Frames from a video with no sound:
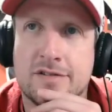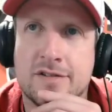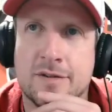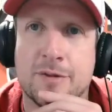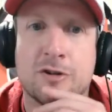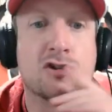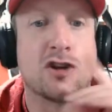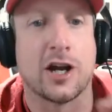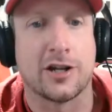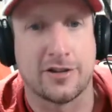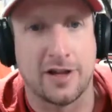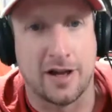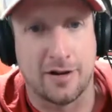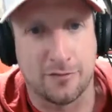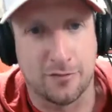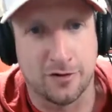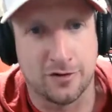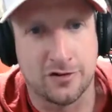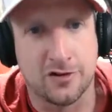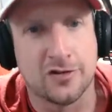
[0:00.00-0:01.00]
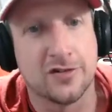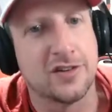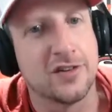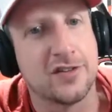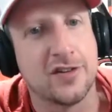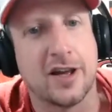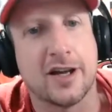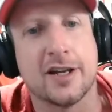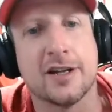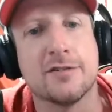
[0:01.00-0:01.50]
check that for just a
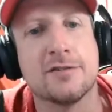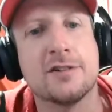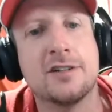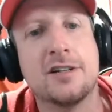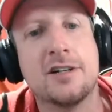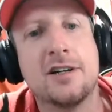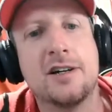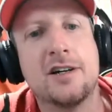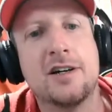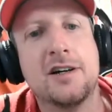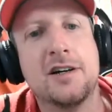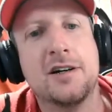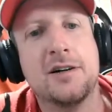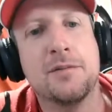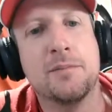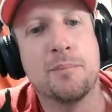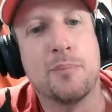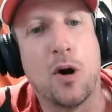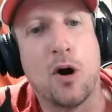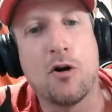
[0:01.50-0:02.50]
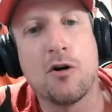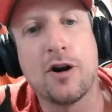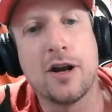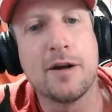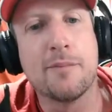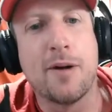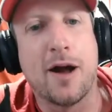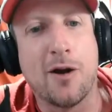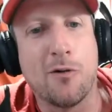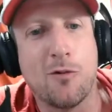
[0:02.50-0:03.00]
second. Barring
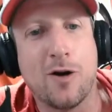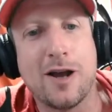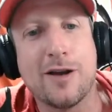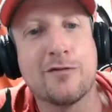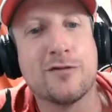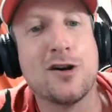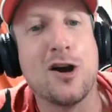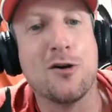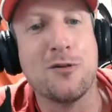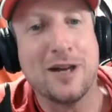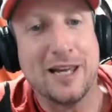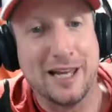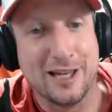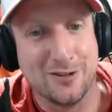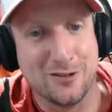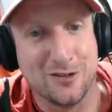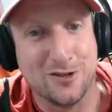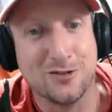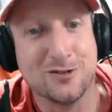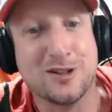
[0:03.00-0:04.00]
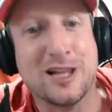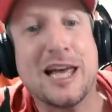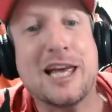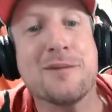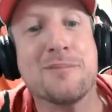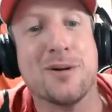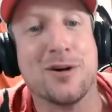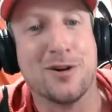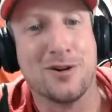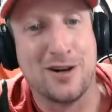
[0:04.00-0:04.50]
my wife going into
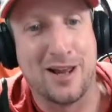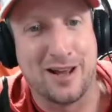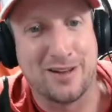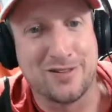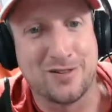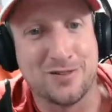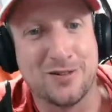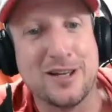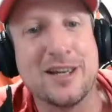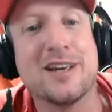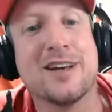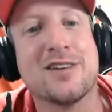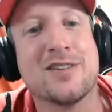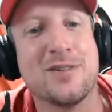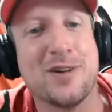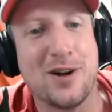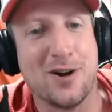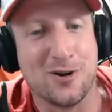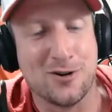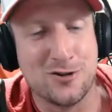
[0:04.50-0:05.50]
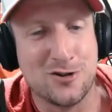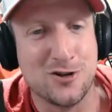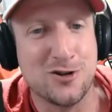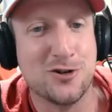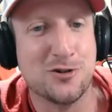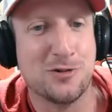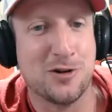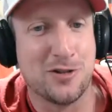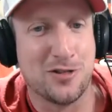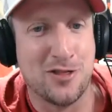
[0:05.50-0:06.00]
labor next week, because we are due
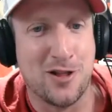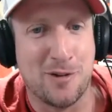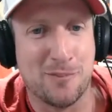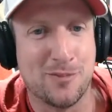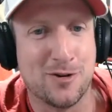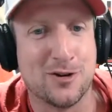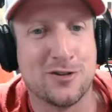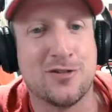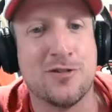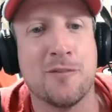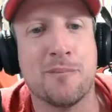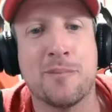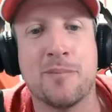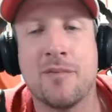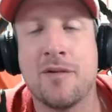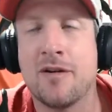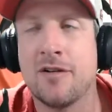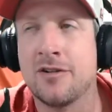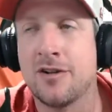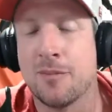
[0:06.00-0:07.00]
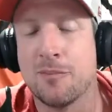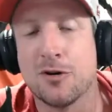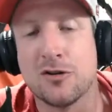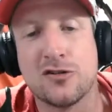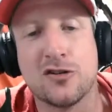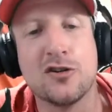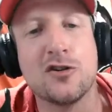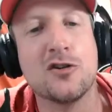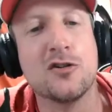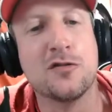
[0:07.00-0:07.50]
with number
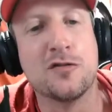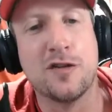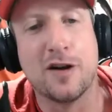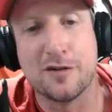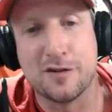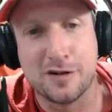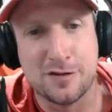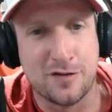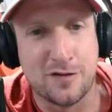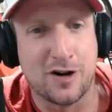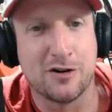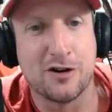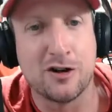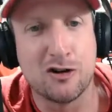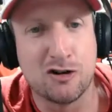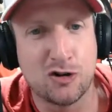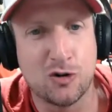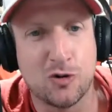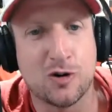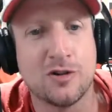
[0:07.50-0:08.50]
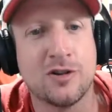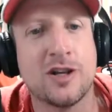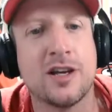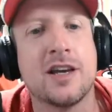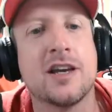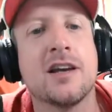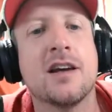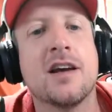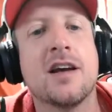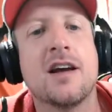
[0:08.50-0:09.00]
2 very, very
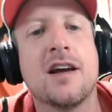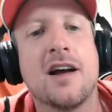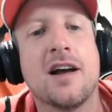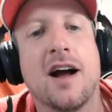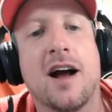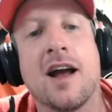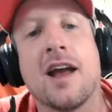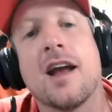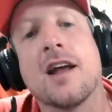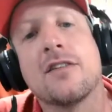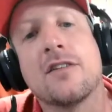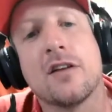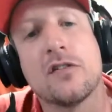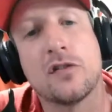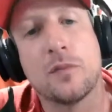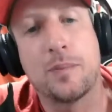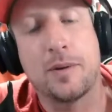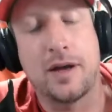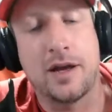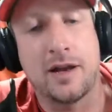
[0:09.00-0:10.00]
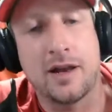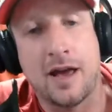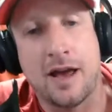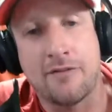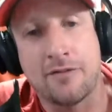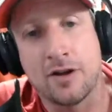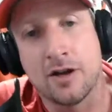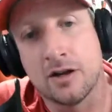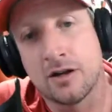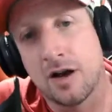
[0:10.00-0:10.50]
shortly, I anticipate
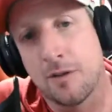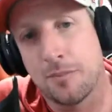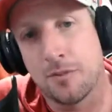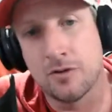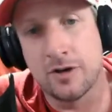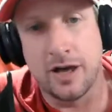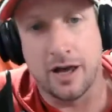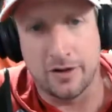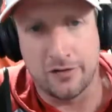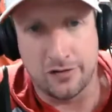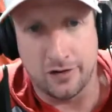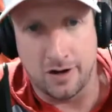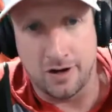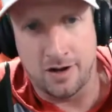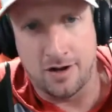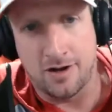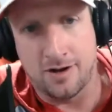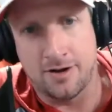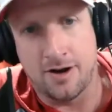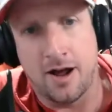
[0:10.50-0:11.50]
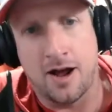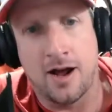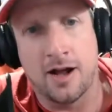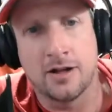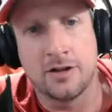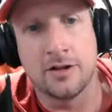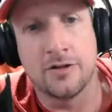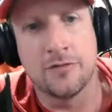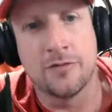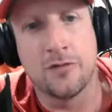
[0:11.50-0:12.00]
having a couple guests on
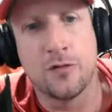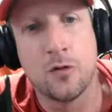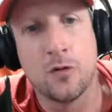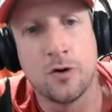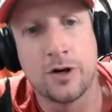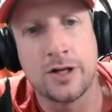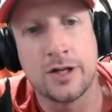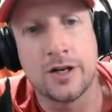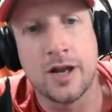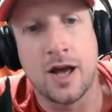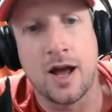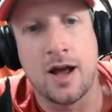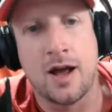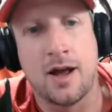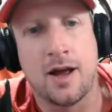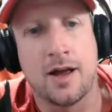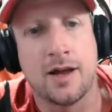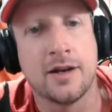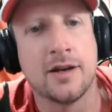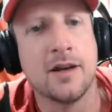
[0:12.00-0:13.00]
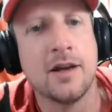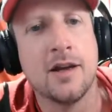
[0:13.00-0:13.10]
Island49.